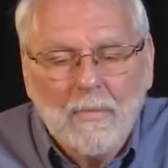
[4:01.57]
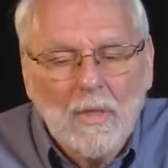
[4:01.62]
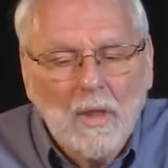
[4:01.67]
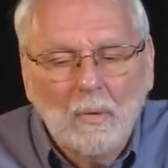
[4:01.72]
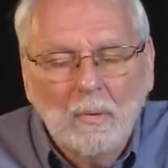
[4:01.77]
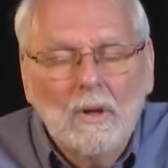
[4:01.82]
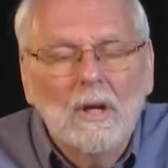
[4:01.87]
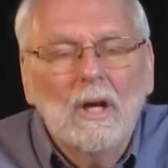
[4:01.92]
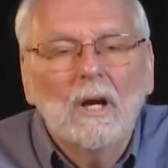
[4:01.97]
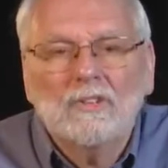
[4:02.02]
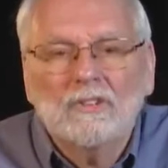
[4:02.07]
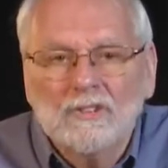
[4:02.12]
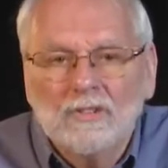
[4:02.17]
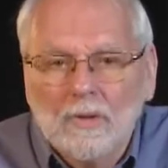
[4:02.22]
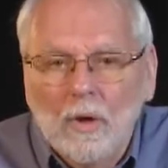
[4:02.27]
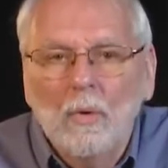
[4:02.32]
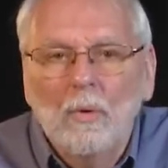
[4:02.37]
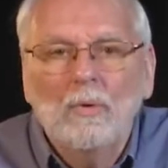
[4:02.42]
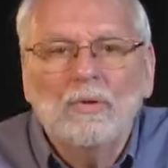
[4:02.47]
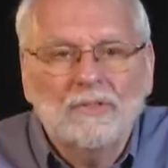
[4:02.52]
We are
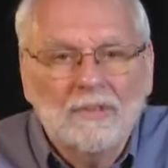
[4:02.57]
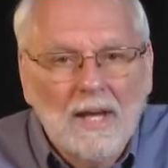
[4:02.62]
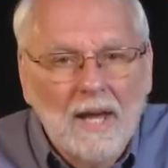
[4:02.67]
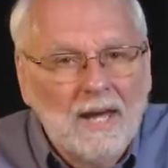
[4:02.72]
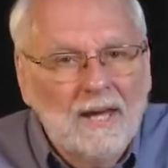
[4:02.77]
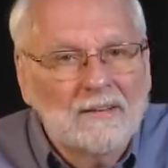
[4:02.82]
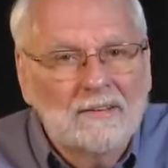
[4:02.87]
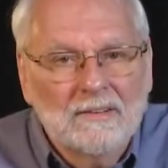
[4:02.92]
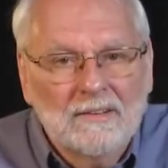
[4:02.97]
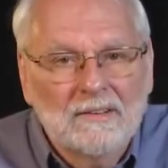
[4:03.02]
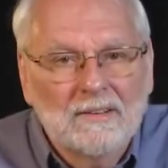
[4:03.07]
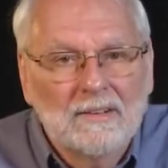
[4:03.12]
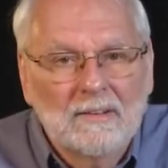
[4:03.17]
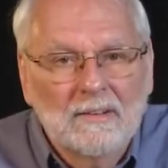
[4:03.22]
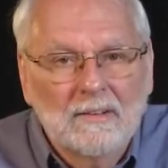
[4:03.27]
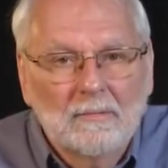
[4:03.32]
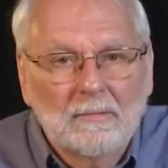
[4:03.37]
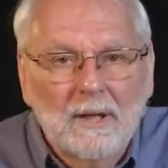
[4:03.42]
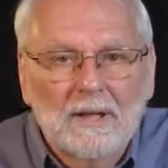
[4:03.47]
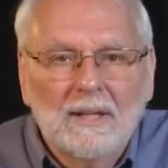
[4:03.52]
so saddened
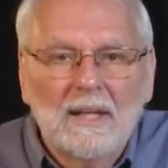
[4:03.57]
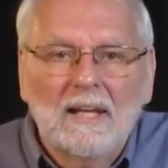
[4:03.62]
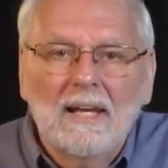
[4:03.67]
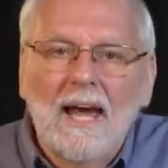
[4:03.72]
by the